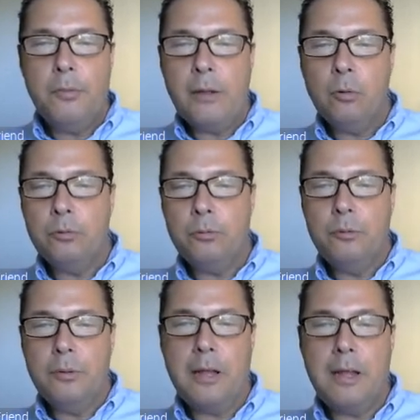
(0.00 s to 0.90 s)
they
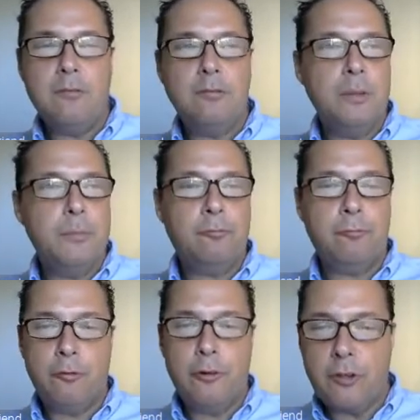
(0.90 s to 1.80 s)
will have limits,
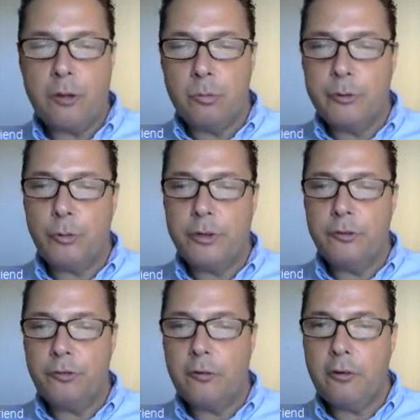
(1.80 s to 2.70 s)
for example,
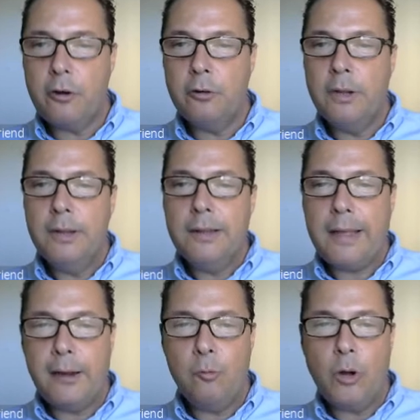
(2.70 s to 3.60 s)
between 0
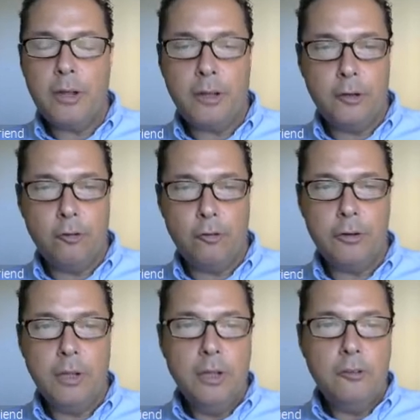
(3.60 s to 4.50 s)
and
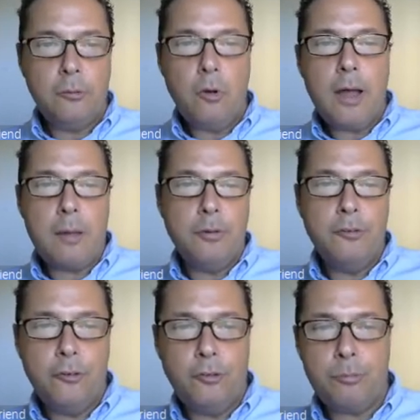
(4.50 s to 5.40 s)
100. So what
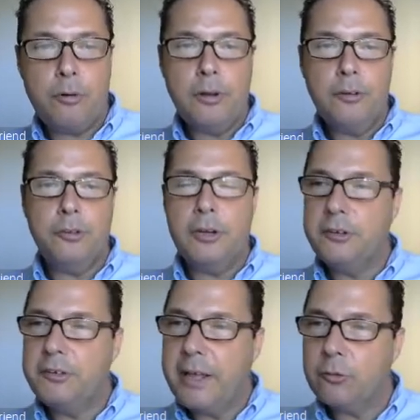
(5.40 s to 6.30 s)
happens is the price in
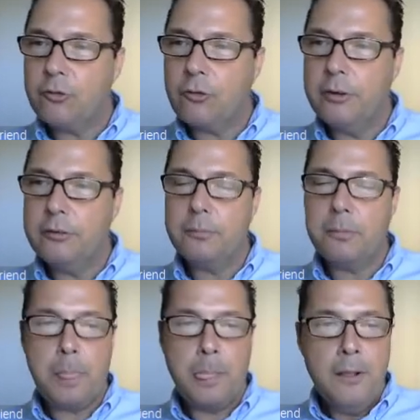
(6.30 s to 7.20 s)
a downtrend,
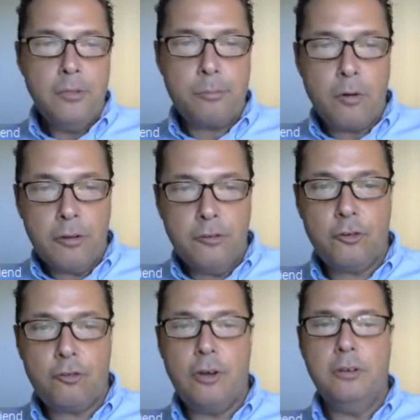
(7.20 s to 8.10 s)
the price
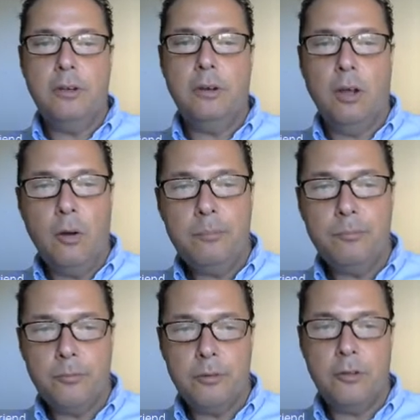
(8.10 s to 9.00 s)
is trending
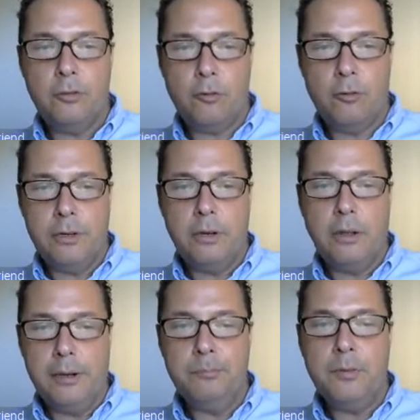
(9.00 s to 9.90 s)
lower, the green
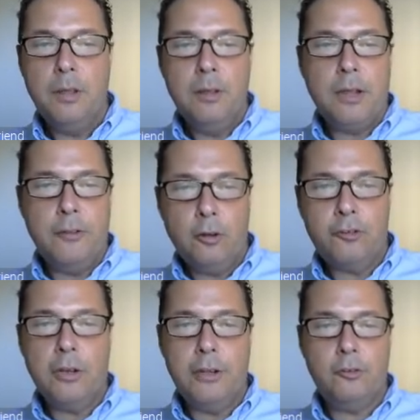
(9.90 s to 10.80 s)
line, and the
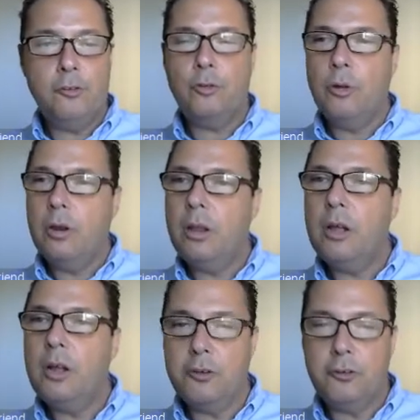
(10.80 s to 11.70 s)
oscillator to a
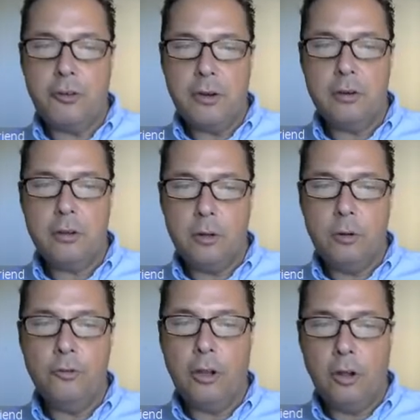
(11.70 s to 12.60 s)
large extent
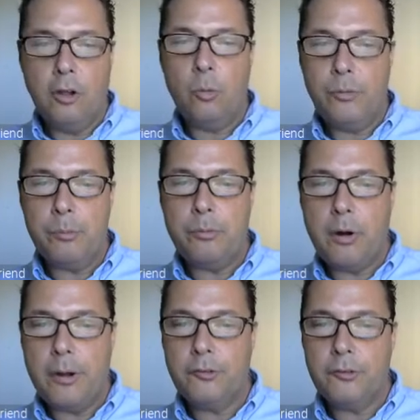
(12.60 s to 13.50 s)
goes along with the
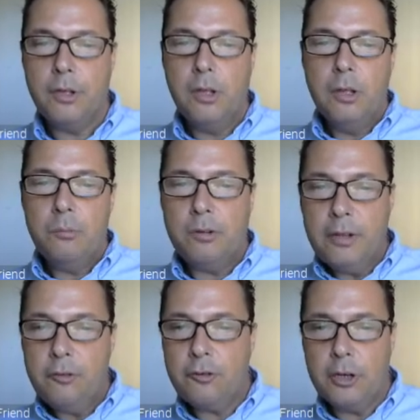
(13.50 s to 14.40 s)
price. But
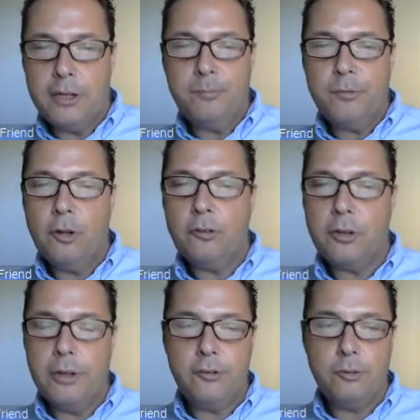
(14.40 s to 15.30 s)
eventually the
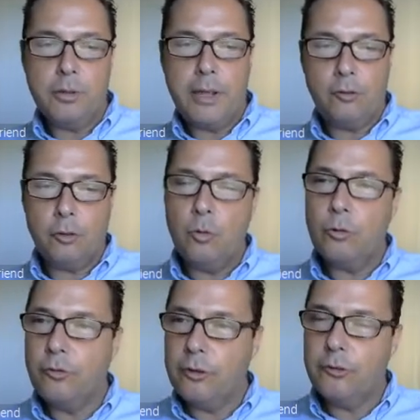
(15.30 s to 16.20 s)
oscillator will get
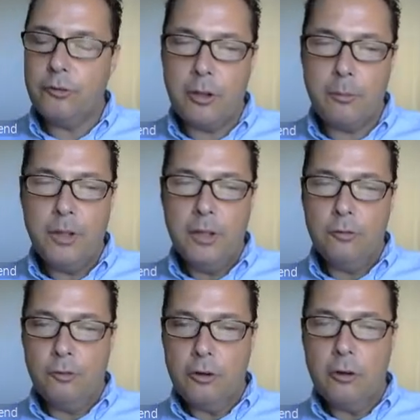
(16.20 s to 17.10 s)
towards this
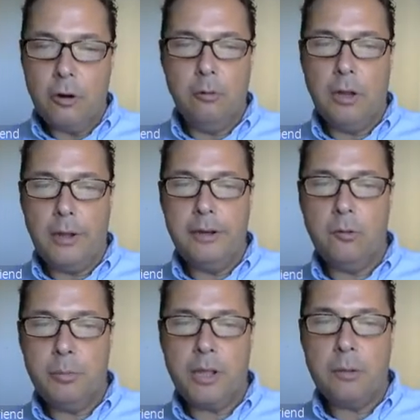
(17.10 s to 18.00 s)
0 line,
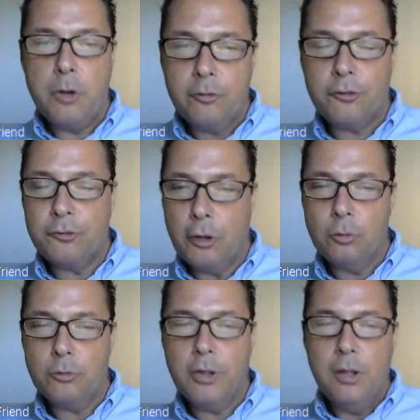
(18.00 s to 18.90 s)
it will become
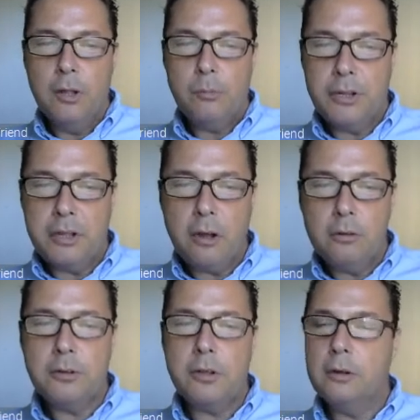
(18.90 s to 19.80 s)
oversold, but it
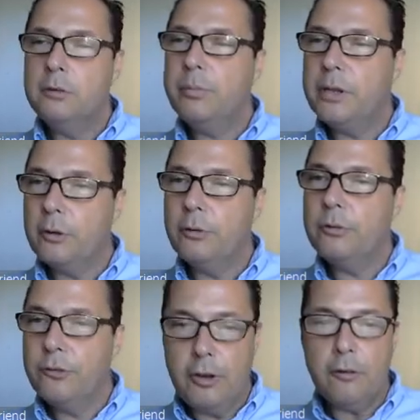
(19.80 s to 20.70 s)
can't go
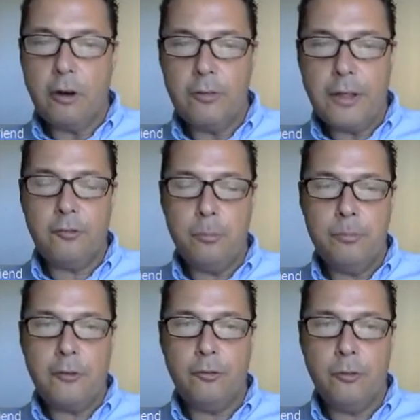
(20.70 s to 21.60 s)
below 0. That's
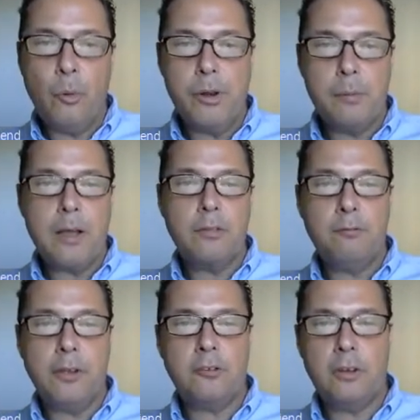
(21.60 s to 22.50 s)
the point about
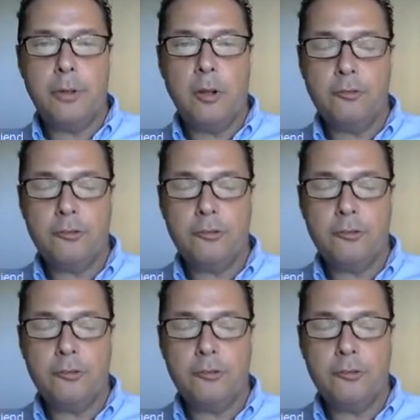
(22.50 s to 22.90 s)
the fixed limit